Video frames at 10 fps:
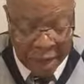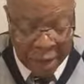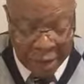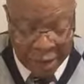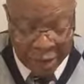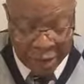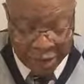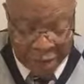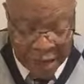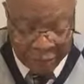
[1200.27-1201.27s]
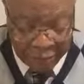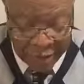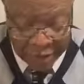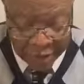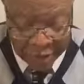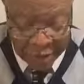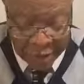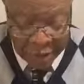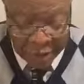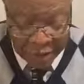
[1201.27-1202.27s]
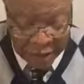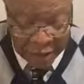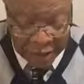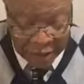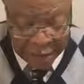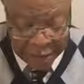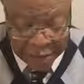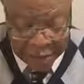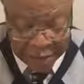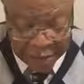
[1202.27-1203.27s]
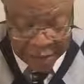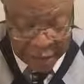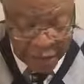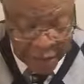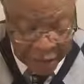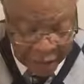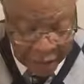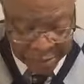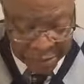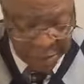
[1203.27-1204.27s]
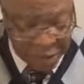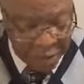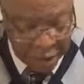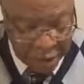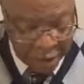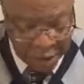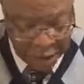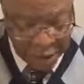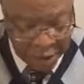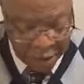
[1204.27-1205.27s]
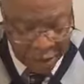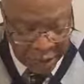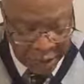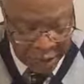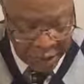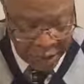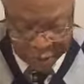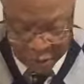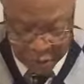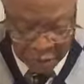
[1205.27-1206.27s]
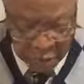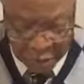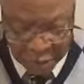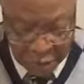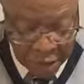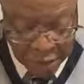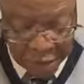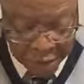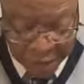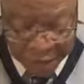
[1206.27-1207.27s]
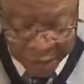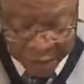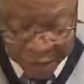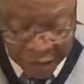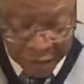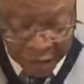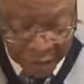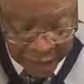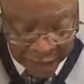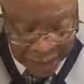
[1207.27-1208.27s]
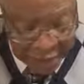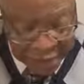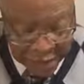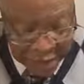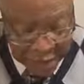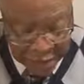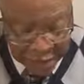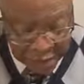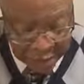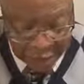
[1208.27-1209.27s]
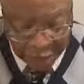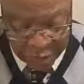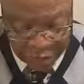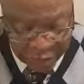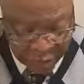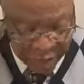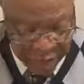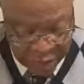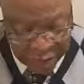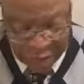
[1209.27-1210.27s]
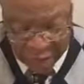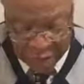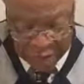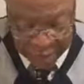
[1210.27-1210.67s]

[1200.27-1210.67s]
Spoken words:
and iniquity was not found in his lips. There's no wickedness, no injustice, no wrong, no unrighteousness in his lip. When you look there in that